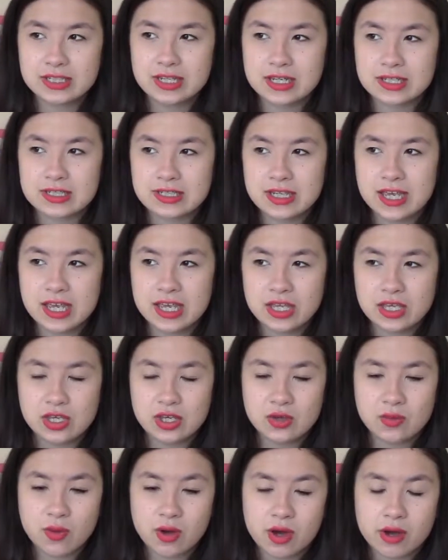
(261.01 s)
Let's say
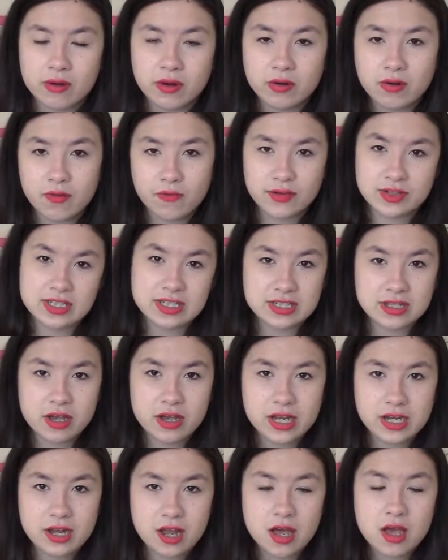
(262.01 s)
you are a graphic
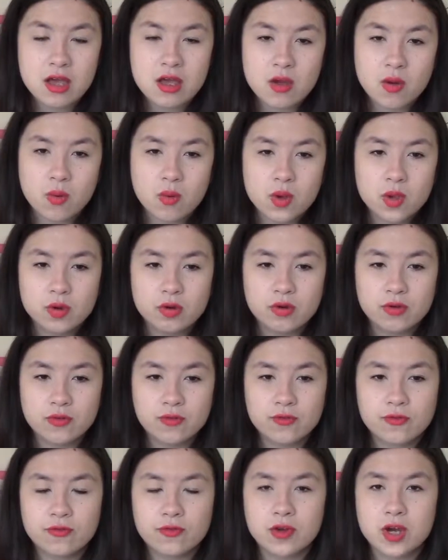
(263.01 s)
designer, or
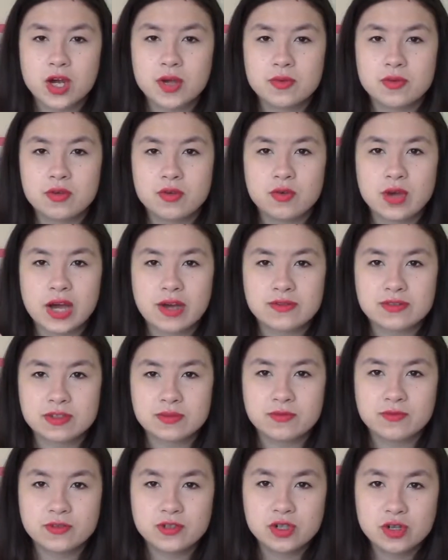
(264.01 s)
you have
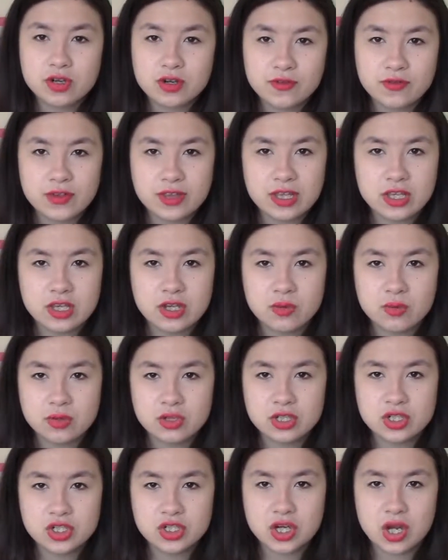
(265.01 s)
some photography that you want
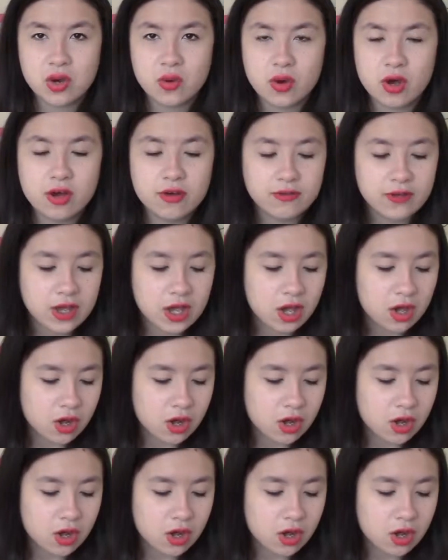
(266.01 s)
to show off,